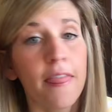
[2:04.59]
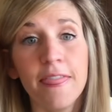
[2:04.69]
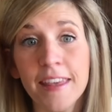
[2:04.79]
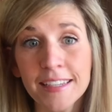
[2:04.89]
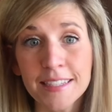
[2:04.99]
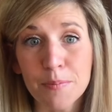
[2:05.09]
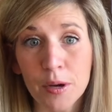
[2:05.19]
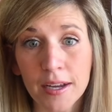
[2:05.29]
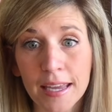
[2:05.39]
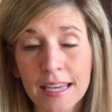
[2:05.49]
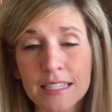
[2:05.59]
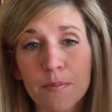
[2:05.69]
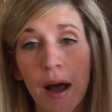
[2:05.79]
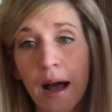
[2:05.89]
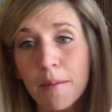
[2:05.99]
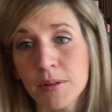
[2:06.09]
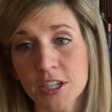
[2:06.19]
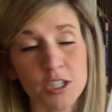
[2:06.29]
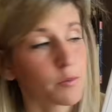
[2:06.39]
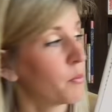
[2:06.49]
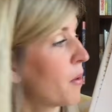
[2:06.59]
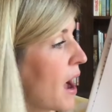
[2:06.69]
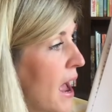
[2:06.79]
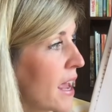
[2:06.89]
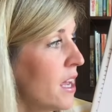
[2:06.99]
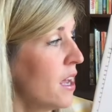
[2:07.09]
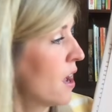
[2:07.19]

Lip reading: This book is published by